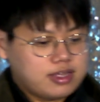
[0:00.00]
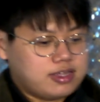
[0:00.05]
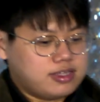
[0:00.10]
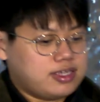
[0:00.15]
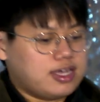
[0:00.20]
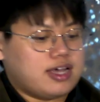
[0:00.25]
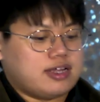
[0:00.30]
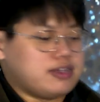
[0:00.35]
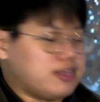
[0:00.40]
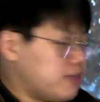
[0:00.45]

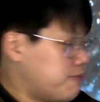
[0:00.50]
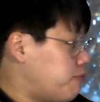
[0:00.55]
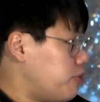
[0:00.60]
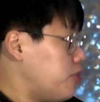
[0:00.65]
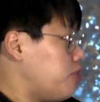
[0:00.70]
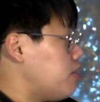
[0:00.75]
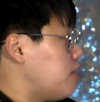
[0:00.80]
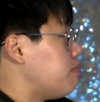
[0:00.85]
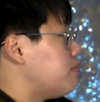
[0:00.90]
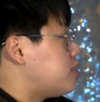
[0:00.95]
yeah, like
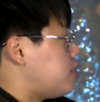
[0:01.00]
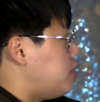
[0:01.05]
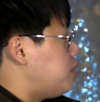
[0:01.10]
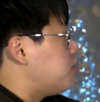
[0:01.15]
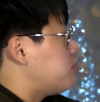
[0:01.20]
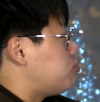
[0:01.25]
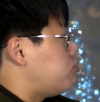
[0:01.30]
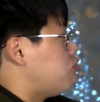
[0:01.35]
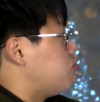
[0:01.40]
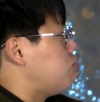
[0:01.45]
vLLM is here
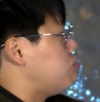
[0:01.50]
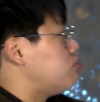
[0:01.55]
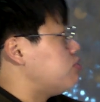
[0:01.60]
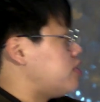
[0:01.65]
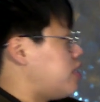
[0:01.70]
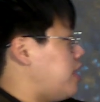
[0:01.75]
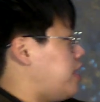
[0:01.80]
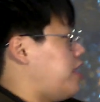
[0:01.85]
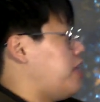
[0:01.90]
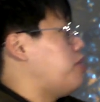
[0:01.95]
to
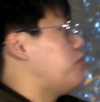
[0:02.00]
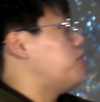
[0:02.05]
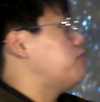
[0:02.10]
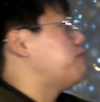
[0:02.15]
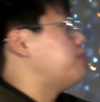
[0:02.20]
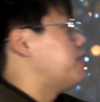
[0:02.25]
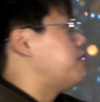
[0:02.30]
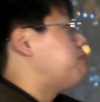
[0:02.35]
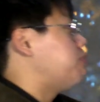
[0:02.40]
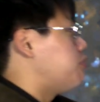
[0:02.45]
take care of
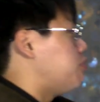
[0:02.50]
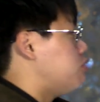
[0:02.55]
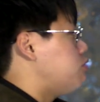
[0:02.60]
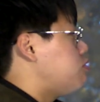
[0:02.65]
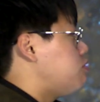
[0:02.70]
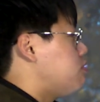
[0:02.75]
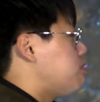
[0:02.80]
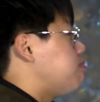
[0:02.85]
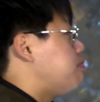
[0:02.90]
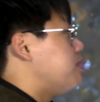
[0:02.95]
it for you.
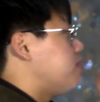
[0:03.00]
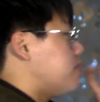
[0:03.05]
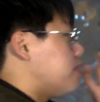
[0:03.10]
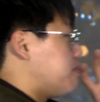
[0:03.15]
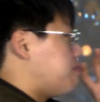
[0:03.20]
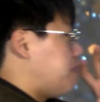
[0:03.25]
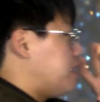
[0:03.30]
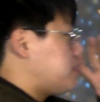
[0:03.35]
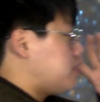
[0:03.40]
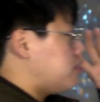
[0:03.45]
Like
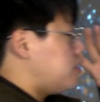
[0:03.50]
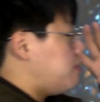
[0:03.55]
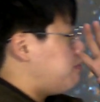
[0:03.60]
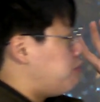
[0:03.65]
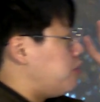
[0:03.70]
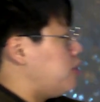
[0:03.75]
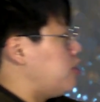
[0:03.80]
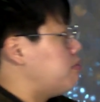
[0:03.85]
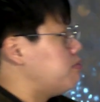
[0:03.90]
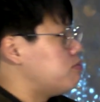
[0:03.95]
basically,
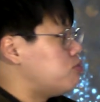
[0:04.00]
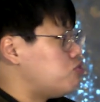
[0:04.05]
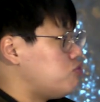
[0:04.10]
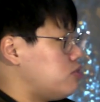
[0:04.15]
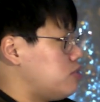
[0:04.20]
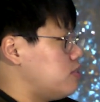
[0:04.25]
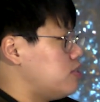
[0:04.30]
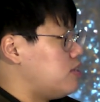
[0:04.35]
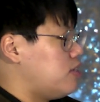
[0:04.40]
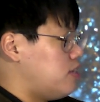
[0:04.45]
vLLM
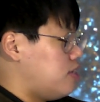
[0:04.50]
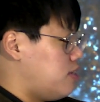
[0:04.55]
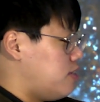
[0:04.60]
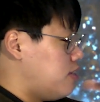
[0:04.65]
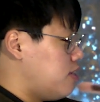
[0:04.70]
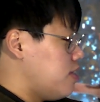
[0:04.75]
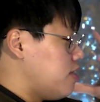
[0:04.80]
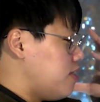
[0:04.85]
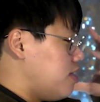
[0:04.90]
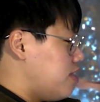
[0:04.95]

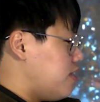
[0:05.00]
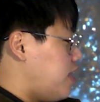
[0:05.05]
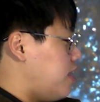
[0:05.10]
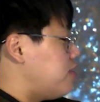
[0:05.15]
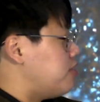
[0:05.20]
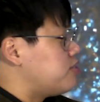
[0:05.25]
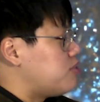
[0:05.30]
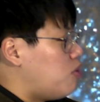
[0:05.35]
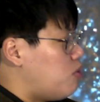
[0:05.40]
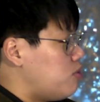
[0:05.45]

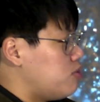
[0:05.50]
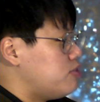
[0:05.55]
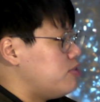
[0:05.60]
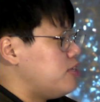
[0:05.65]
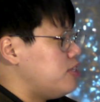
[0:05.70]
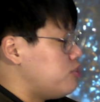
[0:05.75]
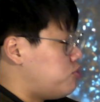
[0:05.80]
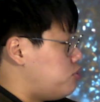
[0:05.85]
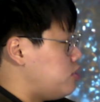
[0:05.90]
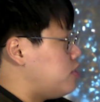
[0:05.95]
handles all the
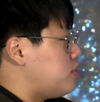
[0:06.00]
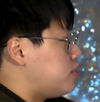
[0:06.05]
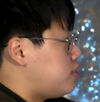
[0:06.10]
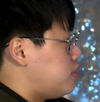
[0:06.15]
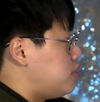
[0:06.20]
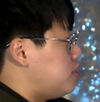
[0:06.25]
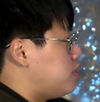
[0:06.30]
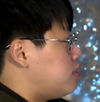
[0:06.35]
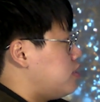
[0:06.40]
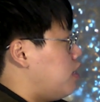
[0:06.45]

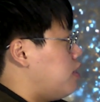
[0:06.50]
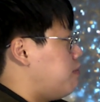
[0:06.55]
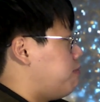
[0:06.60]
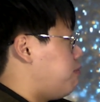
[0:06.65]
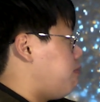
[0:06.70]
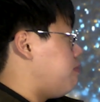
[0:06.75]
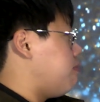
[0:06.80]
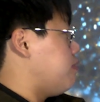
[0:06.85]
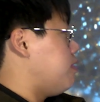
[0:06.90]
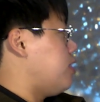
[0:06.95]
intricacies of
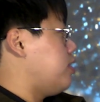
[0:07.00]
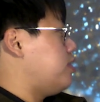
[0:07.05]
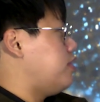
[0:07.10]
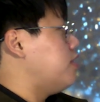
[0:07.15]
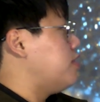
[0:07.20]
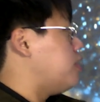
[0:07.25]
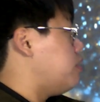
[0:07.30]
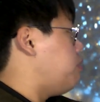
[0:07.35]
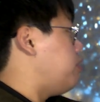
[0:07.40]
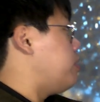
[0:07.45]
like
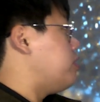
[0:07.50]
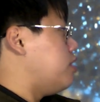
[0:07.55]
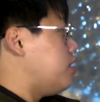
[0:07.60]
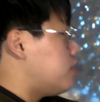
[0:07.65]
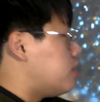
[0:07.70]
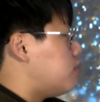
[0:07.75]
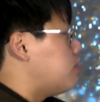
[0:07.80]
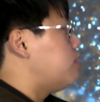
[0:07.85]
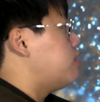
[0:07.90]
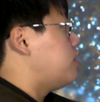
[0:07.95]
dealing with
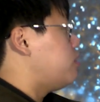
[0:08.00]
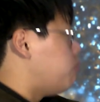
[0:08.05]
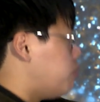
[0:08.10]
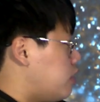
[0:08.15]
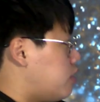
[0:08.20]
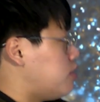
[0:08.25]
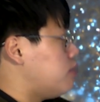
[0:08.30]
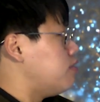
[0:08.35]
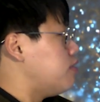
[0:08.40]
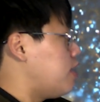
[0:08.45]
Nickel and
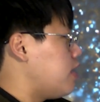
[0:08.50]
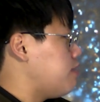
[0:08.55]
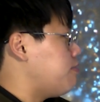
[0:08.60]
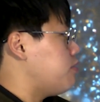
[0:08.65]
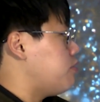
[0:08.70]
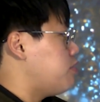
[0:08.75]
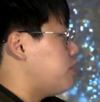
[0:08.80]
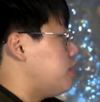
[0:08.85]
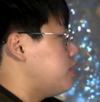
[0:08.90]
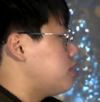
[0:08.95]
Rico
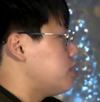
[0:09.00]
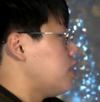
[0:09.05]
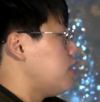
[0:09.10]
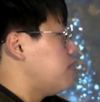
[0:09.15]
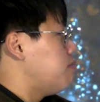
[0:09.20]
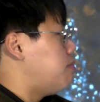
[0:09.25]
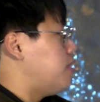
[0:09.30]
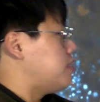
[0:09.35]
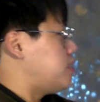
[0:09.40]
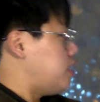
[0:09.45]
libraries
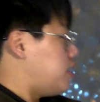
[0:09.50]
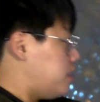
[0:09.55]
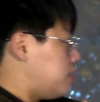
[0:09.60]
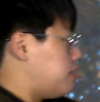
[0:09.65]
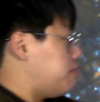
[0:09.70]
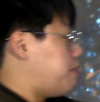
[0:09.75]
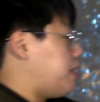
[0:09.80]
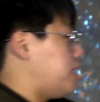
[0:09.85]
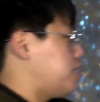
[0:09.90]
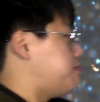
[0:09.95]
by setting the
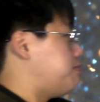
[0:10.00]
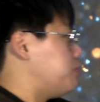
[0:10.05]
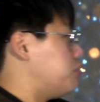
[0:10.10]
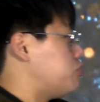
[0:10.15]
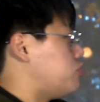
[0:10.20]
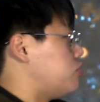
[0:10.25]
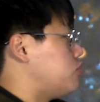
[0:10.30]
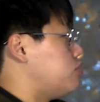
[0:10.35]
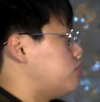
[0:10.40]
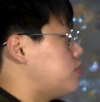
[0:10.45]
best
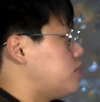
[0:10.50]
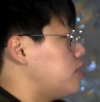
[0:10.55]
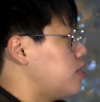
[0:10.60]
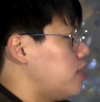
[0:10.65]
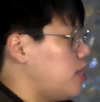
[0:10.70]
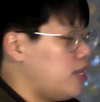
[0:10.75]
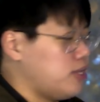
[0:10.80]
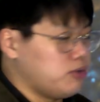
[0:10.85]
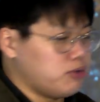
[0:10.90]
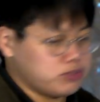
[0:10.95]
versions
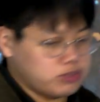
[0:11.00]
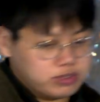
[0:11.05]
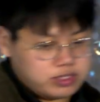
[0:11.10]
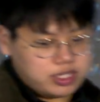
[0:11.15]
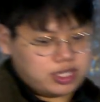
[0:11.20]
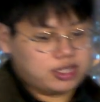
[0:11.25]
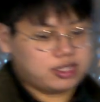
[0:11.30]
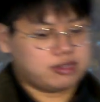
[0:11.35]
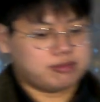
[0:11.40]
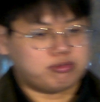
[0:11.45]
and also
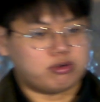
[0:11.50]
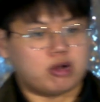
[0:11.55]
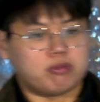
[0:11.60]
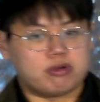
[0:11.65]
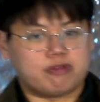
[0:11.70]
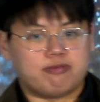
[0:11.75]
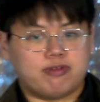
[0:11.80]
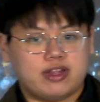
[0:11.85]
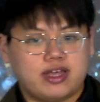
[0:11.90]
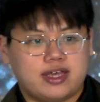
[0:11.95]
setting the proper
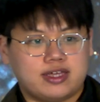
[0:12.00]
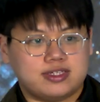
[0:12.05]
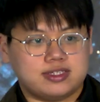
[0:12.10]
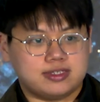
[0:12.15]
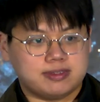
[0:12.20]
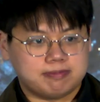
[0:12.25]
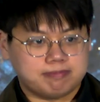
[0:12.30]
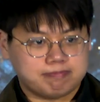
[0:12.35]
flags.